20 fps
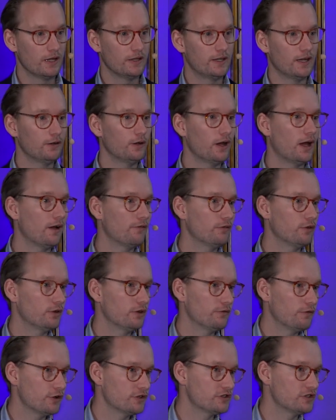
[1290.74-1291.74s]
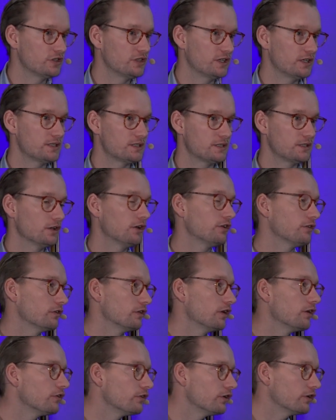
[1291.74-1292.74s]
Then you have universities,
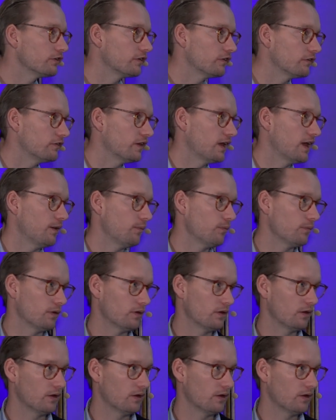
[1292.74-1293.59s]
not the same